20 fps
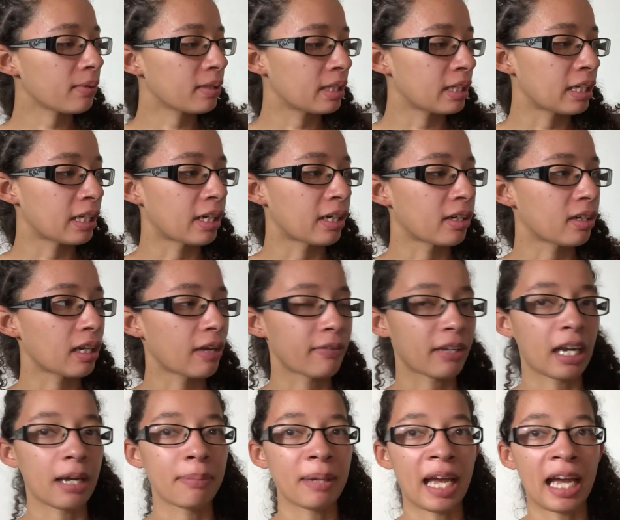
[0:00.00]
here. I've
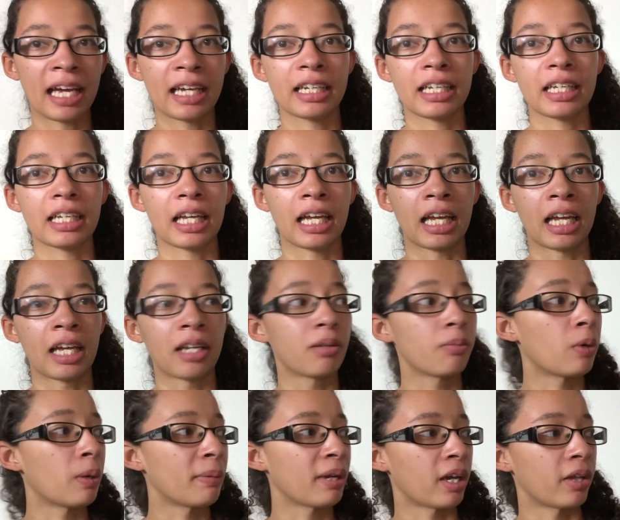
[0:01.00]
got Patty and
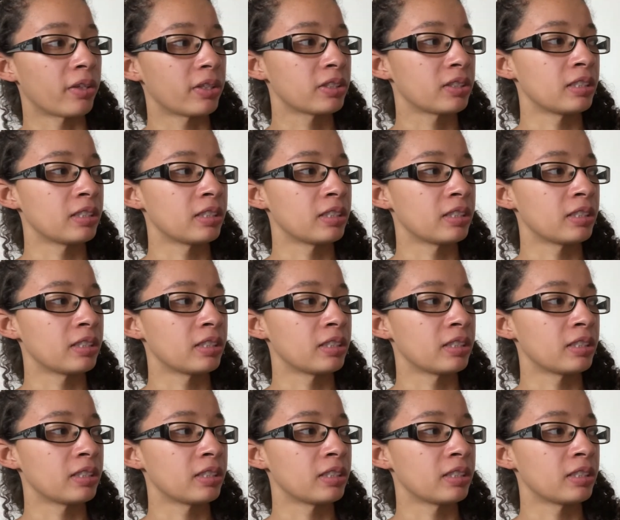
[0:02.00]
one of my other